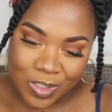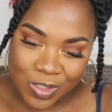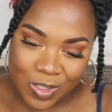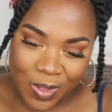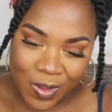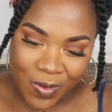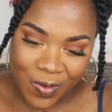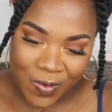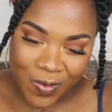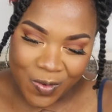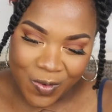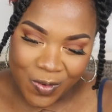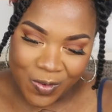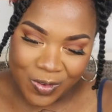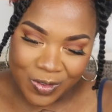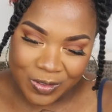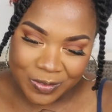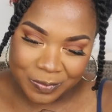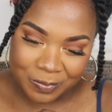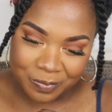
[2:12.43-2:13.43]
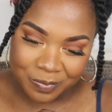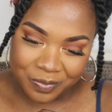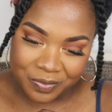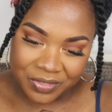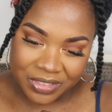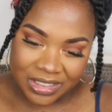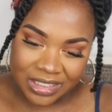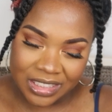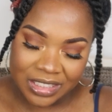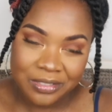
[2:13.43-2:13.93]
So
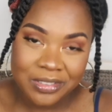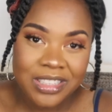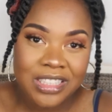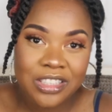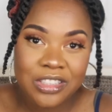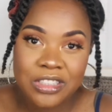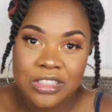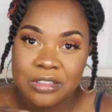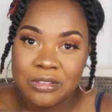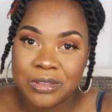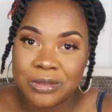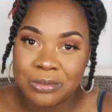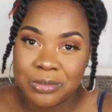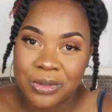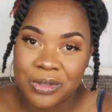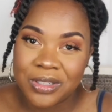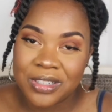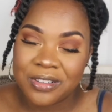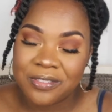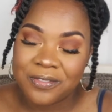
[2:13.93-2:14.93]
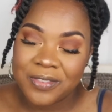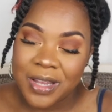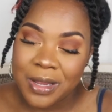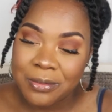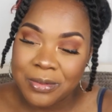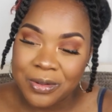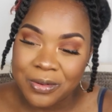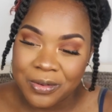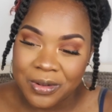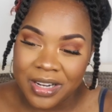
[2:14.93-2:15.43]
even though she was born in
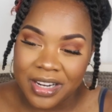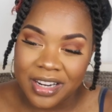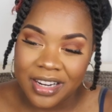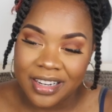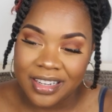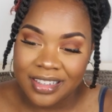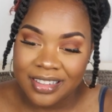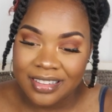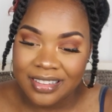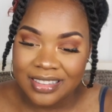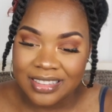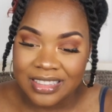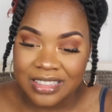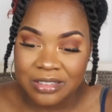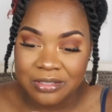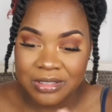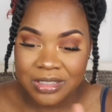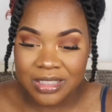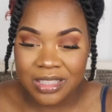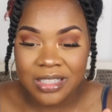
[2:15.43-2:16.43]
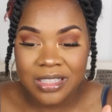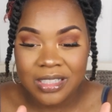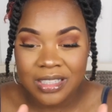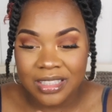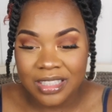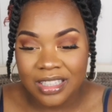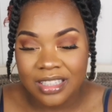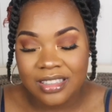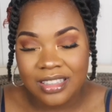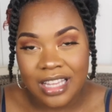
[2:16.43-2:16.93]
February, she was
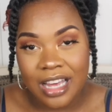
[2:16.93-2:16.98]
early.